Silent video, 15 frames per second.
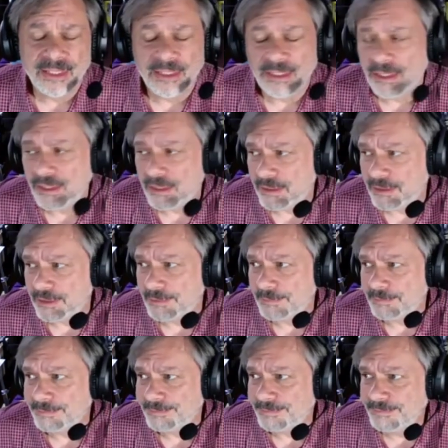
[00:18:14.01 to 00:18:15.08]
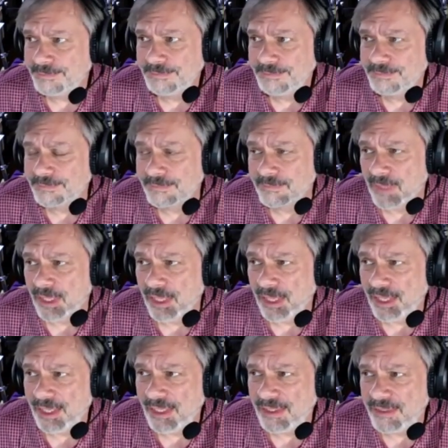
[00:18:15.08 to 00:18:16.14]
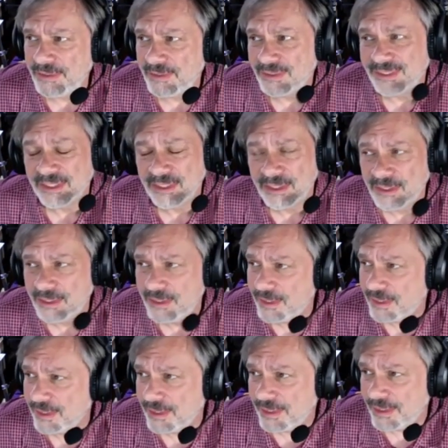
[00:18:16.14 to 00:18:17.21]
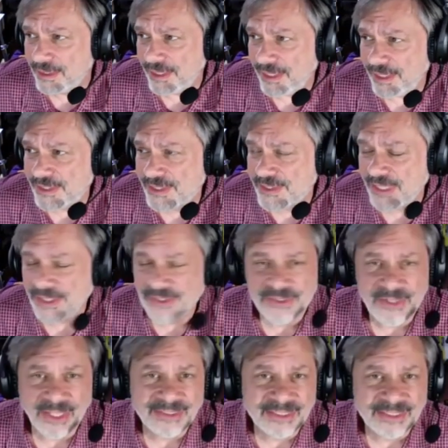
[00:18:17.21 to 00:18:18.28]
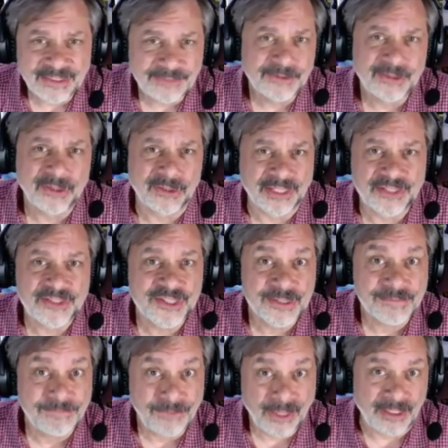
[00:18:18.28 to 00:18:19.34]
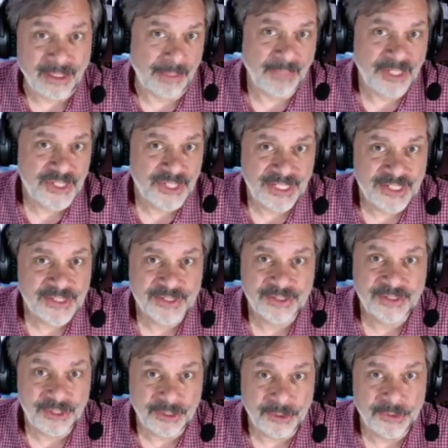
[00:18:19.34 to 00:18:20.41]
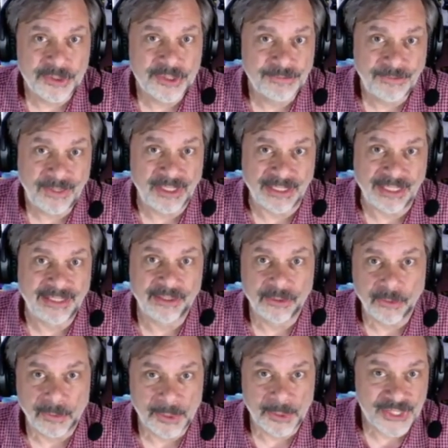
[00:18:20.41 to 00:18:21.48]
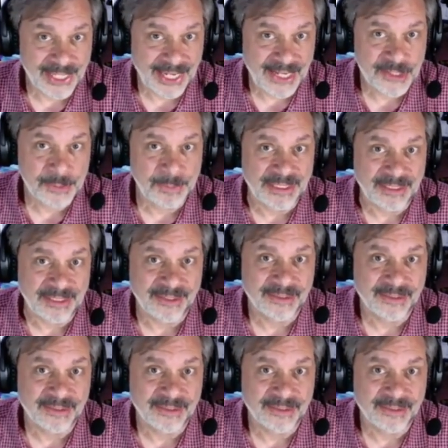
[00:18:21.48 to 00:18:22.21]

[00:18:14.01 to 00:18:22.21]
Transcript: Um, and it's not that difficult. It's just fun. Munchkin is huge fun, and it always has been.